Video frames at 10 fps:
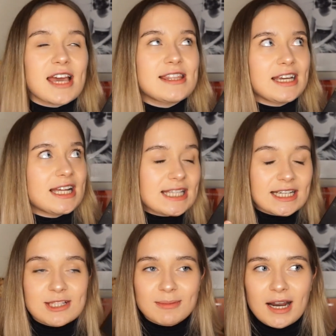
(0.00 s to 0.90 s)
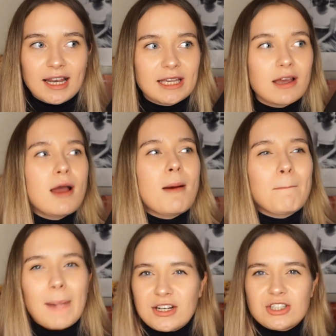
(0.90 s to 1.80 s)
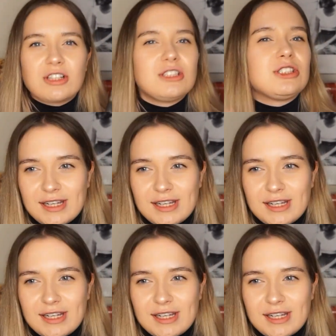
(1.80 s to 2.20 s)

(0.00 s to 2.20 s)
I think it's like some kind of like magical